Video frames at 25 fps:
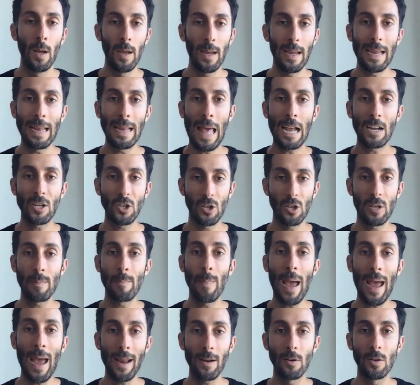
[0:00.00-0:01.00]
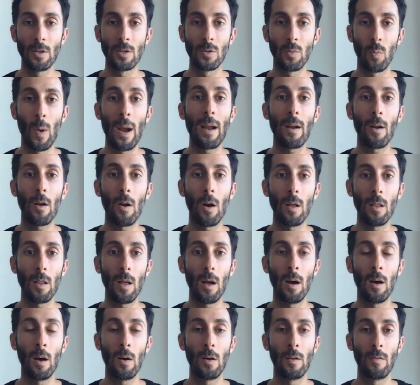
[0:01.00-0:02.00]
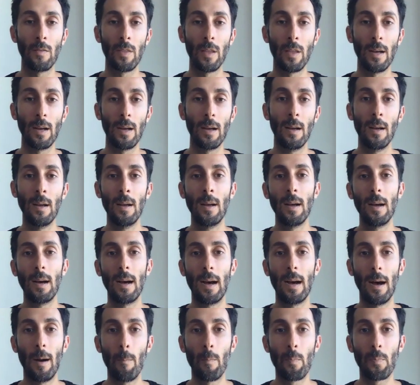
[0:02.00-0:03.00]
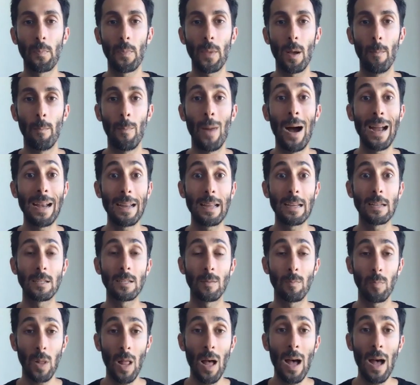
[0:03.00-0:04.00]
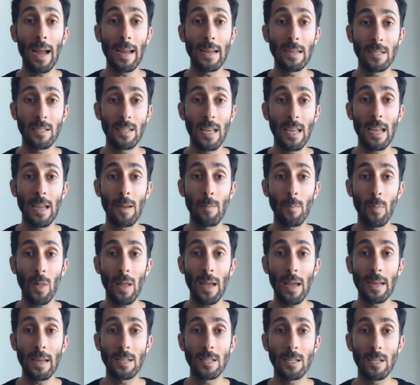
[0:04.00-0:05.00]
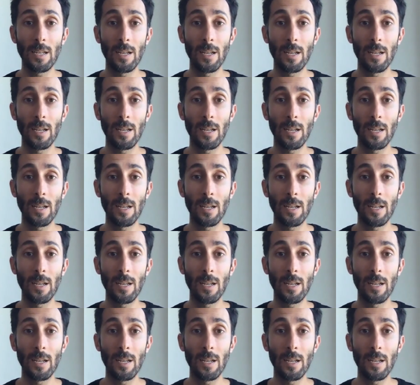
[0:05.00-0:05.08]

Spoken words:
it actually matters where all of the mining supply is taking place,